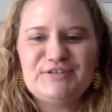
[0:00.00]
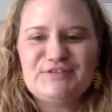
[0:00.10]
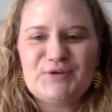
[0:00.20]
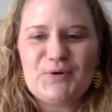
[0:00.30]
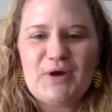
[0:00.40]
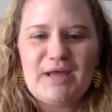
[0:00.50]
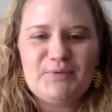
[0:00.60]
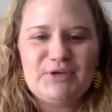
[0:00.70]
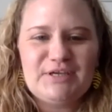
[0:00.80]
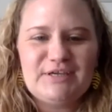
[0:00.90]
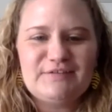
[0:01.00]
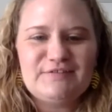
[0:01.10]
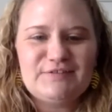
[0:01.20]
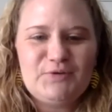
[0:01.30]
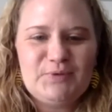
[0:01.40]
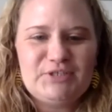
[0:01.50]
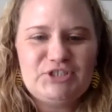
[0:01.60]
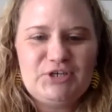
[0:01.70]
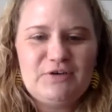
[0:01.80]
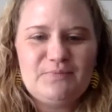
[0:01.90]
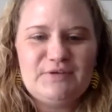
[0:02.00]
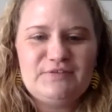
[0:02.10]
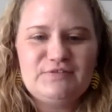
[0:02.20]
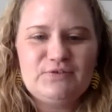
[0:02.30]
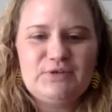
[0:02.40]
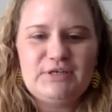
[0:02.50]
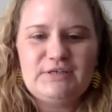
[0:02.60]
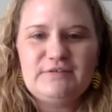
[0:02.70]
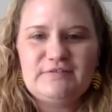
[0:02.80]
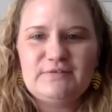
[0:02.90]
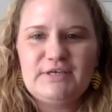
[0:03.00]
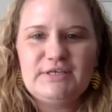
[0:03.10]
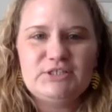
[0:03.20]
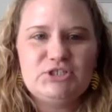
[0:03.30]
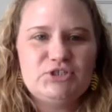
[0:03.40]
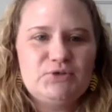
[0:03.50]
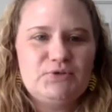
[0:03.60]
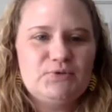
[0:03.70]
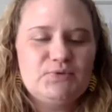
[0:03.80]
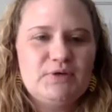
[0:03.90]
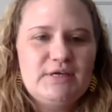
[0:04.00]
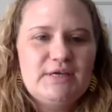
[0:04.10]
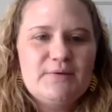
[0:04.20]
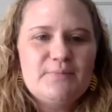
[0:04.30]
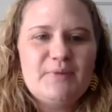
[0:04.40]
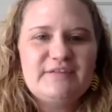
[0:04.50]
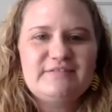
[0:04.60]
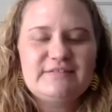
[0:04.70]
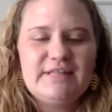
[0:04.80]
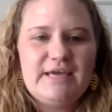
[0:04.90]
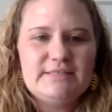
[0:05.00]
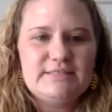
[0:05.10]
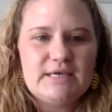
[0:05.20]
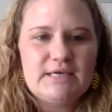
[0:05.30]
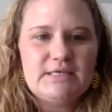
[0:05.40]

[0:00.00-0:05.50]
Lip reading: So I'm going to start by sharing my screen so I can show you my slide deck,